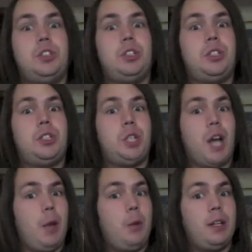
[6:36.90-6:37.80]

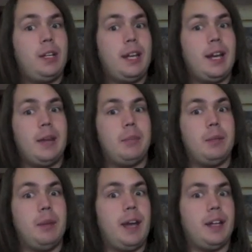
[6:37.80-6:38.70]
Chaiwin cannot be
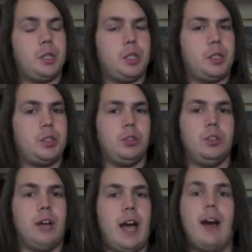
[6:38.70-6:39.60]
banished. So you'll
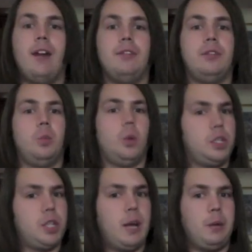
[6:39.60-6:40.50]
have one
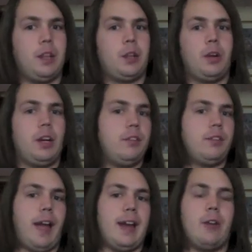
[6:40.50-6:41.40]
Chaiwin in the grave,
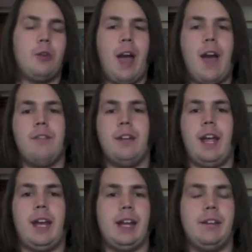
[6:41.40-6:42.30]
and now you have
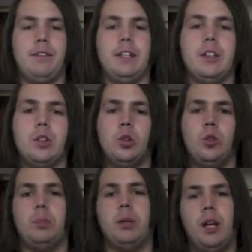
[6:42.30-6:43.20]
an infinite
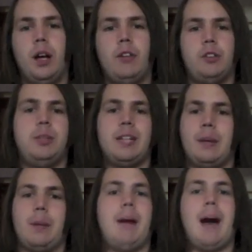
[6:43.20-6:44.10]
loop of just being able
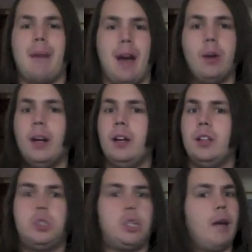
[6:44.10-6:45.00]
to pop out.
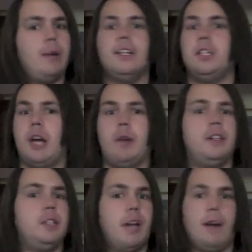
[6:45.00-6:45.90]
Chaiwin,
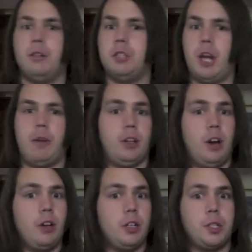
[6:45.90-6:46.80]
Chaiwin, Chaiwin, Chaiwin.
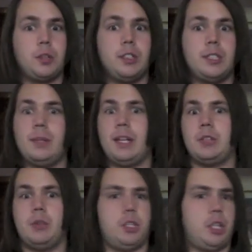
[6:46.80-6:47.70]
Oh, you destroyed something? Guess
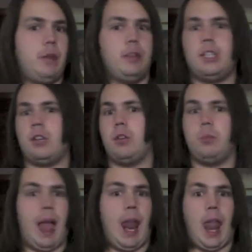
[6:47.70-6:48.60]
what? Chaiwin, Synchro,
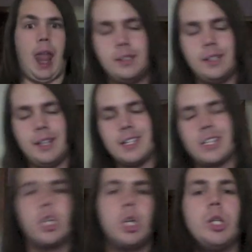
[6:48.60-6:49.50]
blah, blah, blah. It's a
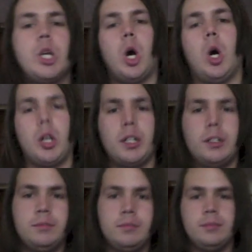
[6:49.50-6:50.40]
good card.
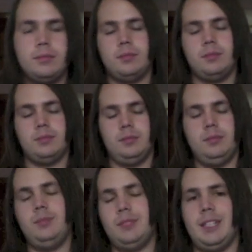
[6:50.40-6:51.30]

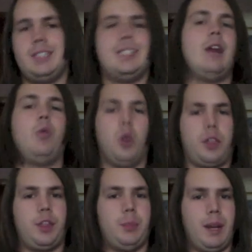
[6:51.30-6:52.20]
It's not worth
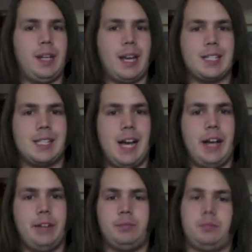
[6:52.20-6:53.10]
the main deck
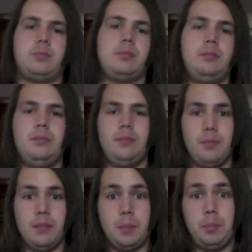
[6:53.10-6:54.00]
slot.
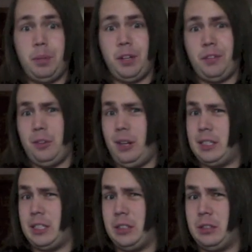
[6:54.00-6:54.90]
But if you want
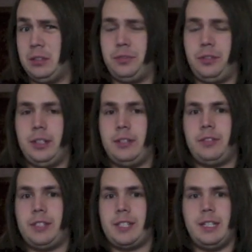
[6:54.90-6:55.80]
to, if you're feeling
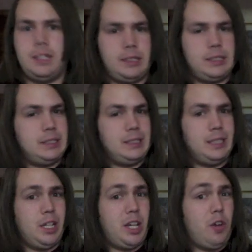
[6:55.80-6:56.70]
frisky,
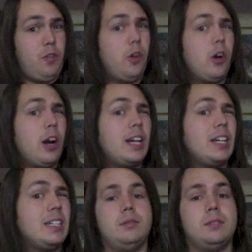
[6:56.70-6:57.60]
go for
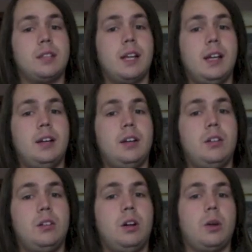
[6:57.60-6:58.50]
it.
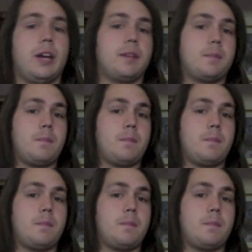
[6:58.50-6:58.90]
Okay.